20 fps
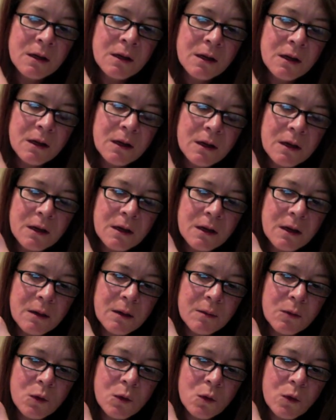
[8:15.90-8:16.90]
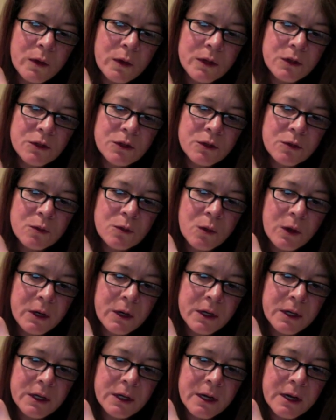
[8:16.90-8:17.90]
And I'm going to work
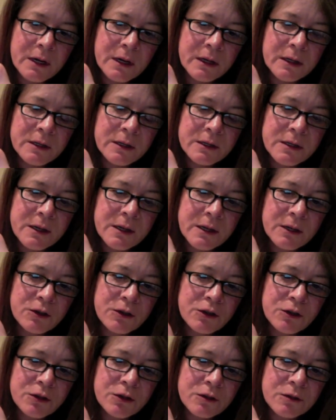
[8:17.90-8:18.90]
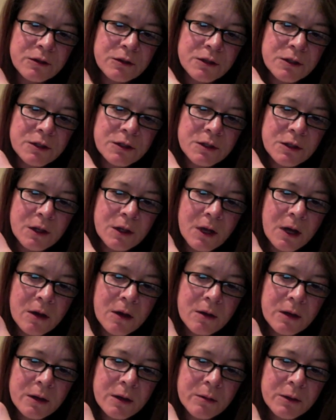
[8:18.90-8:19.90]
it down into that juice,
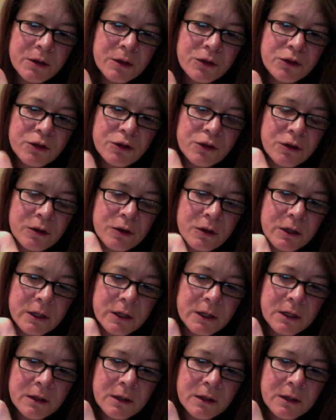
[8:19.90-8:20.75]
slowly but surely.